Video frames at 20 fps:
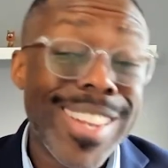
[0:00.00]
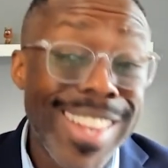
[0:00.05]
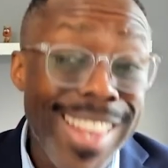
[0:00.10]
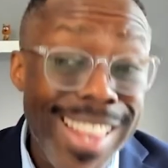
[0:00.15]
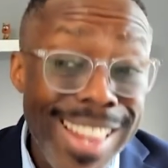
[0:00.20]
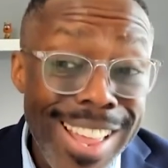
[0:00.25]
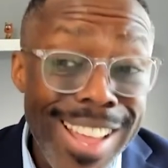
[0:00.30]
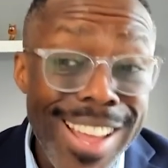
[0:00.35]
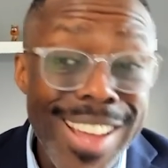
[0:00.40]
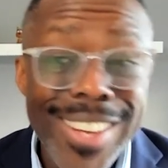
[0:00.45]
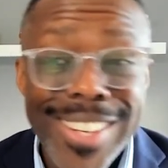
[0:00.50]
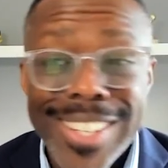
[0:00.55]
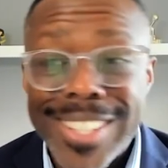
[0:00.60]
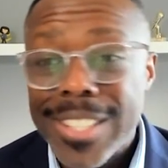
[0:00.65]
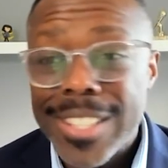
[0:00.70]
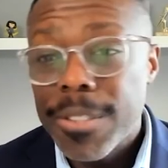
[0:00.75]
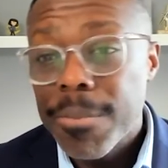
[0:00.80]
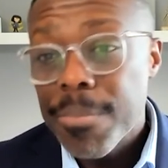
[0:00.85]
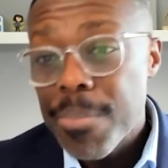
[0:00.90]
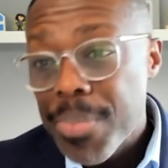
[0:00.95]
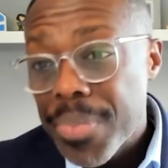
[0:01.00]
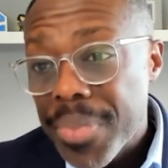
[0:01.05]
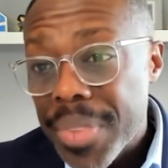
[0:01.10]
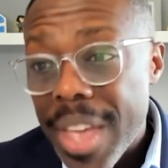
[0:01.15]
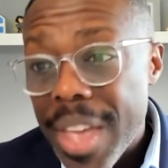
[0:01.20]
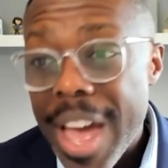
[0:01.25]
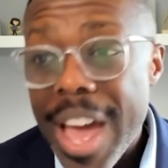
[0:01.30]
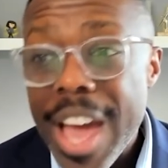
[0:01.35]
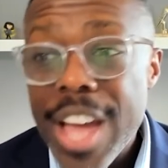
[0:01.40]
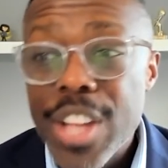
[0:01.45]
look,
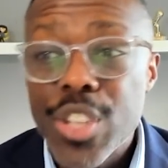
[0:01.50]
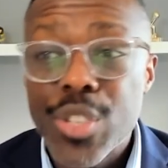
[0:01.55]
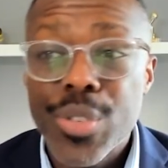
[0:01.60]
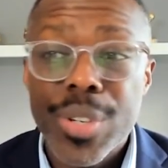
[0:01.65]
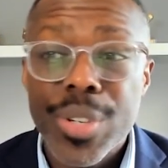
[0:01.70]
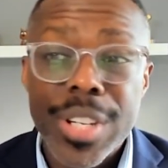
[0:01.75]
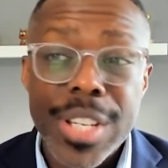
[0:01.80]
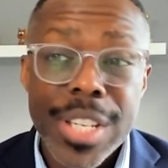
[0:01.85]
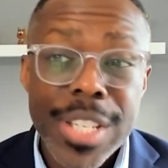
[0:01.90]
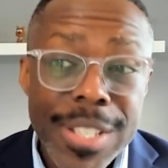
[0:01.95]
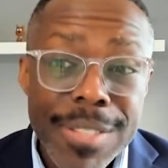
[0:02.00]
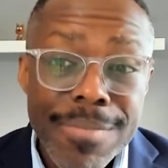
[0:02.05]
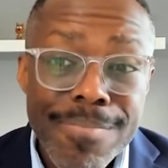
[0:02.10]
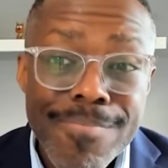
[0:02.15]
actually,